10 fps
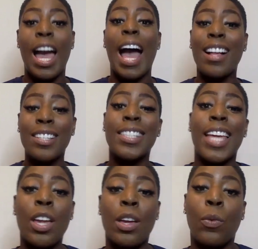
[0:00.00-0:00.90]
I'll
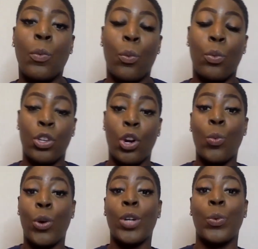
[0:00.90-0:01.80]
say your
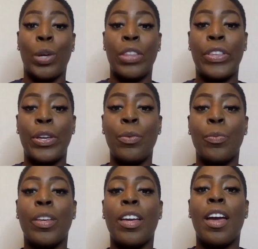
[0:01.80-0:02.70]
word with you,
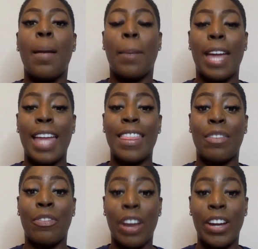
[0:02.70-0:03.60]
but at the
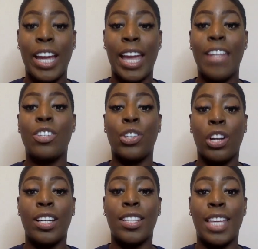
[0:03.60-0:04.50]
very end, you're
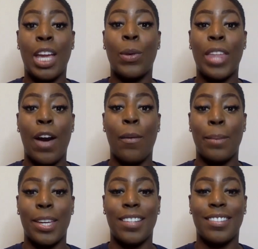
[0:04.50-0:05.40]
going to say it without
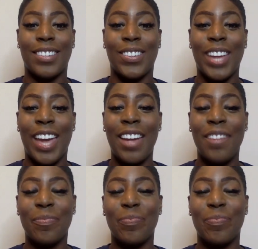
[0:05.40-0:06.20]
me, okay?